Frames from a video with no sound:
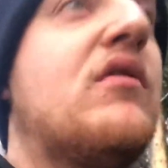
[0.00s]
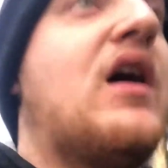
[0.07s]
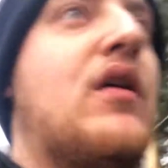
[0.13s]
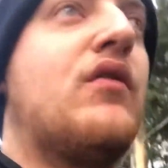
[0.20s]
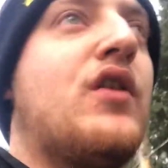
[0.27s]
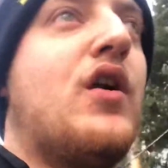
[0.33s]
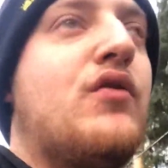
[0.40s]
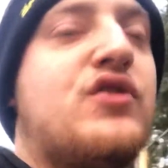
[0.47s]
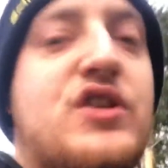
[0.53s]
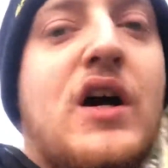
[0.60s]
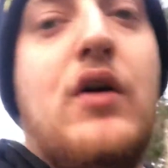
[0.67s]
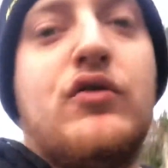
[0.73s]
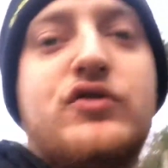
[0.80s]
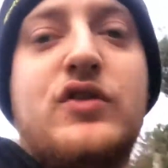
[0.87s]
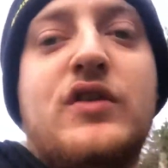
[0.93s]
around the
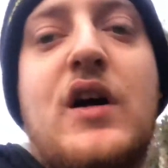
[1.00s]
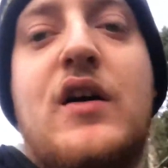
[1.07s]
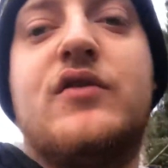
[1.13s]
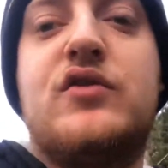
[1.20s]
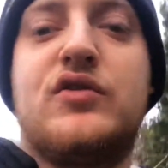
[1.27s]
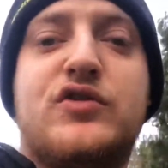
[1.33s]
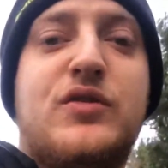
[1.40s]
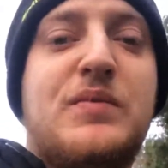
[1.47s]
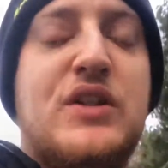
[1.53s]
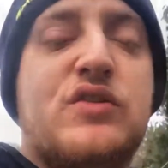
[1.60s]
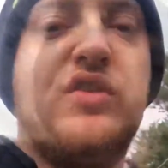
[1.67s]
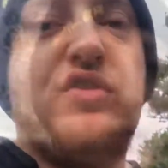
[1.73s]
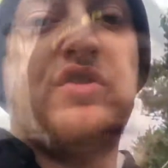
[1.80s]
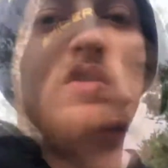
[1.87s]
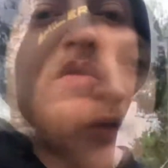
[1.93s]
hotels and that. So speak
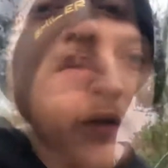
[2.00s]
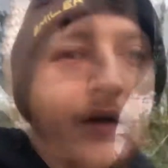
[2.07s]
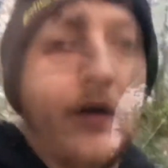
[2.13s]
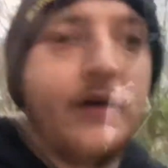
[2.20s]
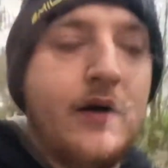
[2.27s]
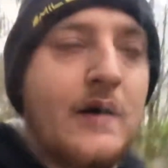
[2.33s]
to you soon.